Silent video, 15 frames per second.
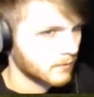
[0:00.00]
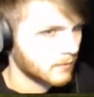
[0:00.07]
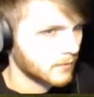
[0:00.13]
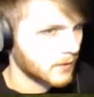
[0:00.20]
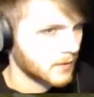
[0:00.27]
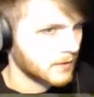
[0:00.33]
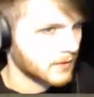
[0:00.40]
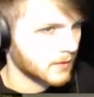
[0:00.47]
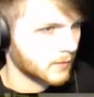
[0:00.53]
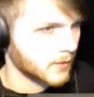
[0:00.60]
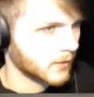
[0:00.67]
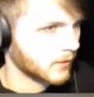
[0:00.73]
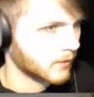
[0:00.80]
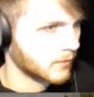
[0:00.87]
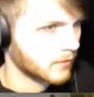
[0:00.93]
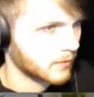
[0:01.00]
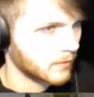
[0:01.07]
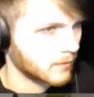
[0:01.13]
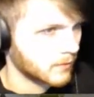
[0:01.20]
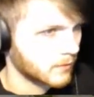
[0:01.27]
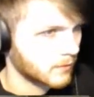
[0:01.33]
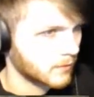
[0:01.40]
what else can we do?
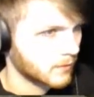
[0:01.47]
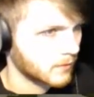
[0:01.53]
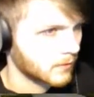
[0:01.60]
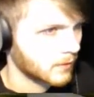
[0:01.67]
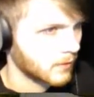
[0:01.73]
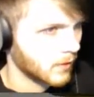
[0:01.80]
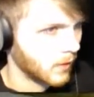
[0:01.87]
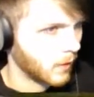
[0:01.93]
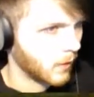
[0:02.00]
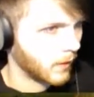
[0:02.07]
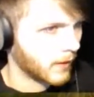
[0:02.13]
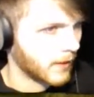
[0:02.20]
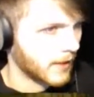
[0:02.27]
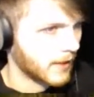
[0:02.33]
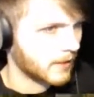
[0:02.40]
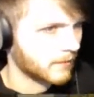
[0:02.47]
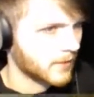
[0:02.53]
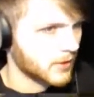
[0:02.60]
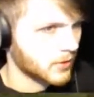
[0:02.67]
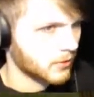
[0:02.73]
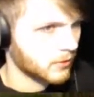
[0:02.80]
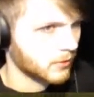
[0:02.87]
Oh,
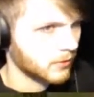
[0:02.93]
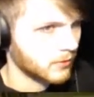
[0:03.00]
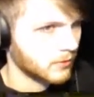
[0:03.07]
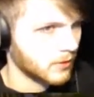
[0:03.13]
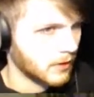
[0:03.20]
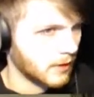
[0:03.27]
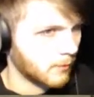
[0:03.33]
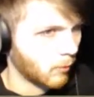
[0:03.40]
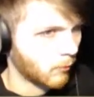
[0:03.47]
elephant dude. Come over